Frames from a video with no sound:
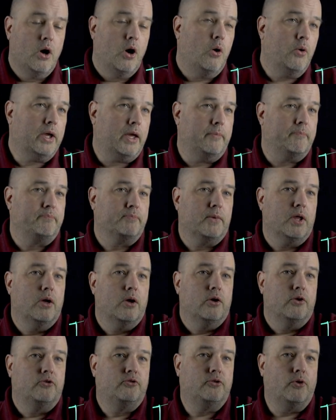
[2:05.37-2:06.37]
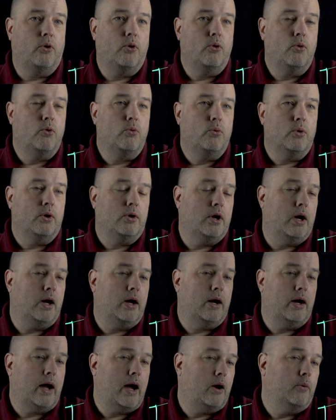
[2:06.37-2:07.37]
Okay, so
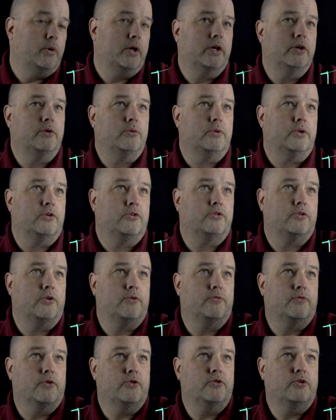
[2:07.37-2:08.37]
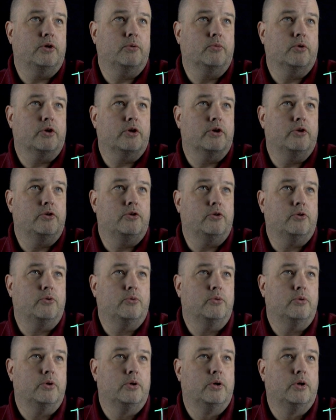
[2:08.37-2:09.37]
how are we going to do this? So the first thing we're going to
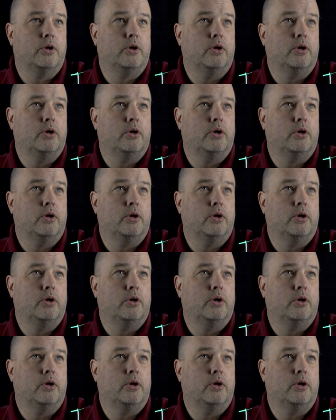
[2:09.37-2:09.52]
do